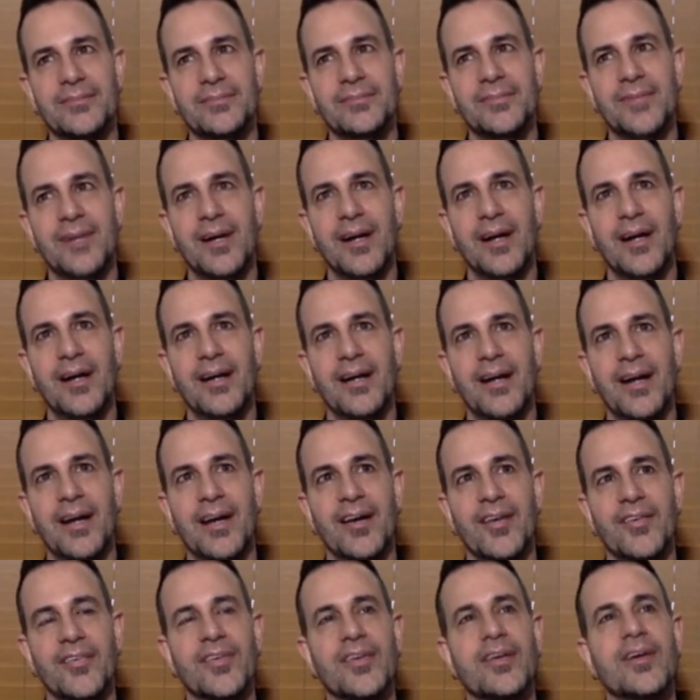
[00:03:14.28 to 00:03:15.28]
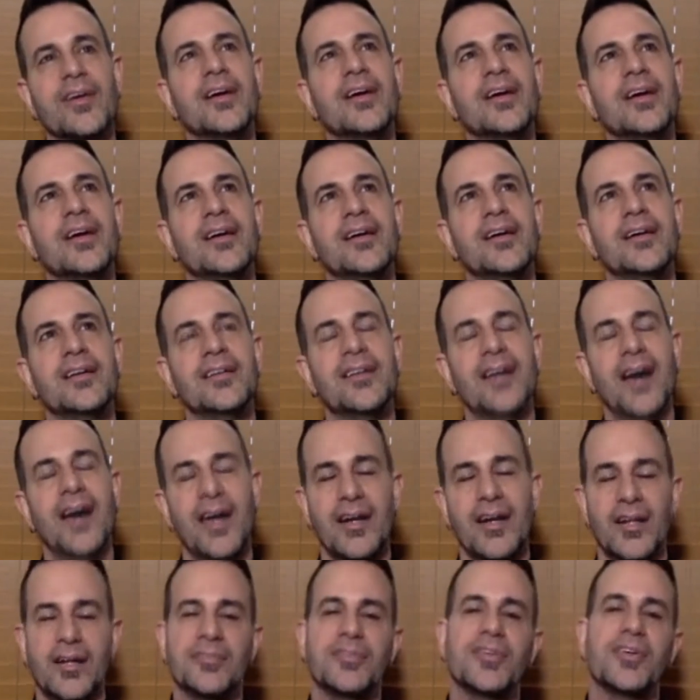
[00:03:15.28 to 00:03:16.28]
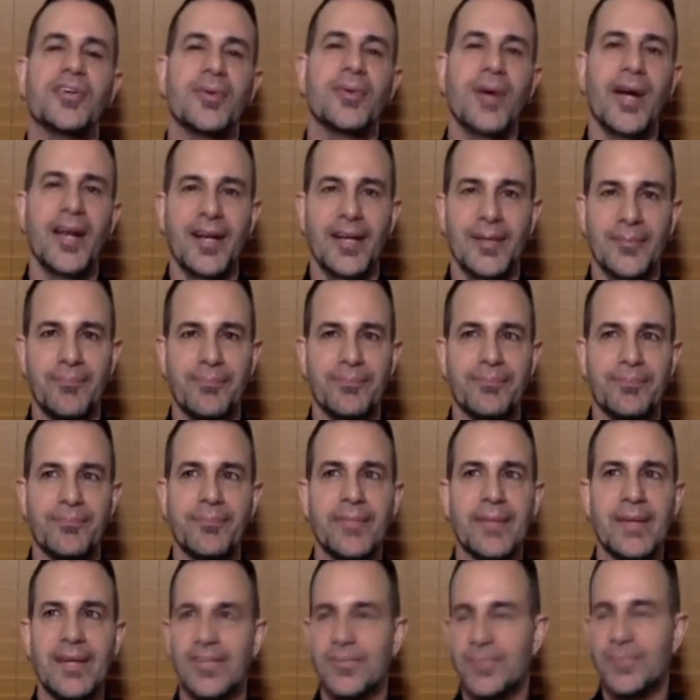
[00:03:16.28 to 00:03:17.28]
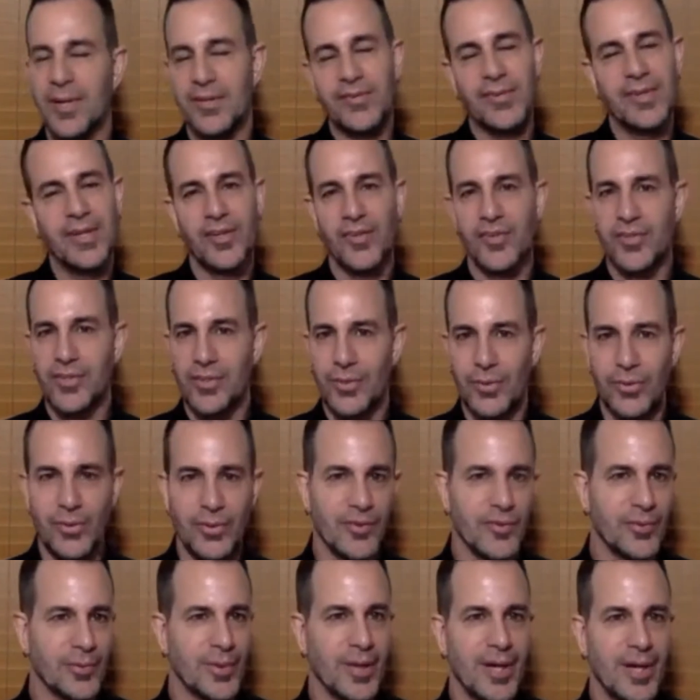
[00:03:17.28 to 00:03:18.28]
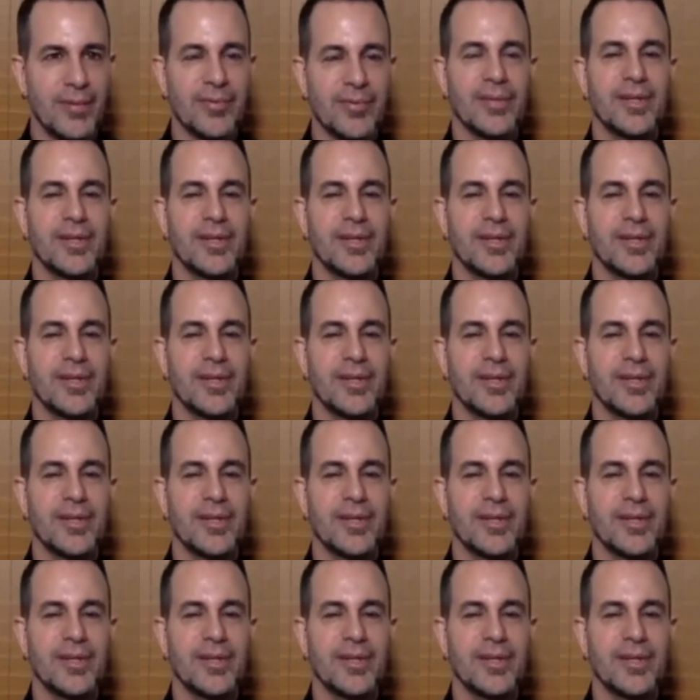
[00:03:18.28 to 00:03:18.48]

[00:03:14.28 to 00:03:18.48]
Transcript: I guess, not enough credit, especially in schools and whatever.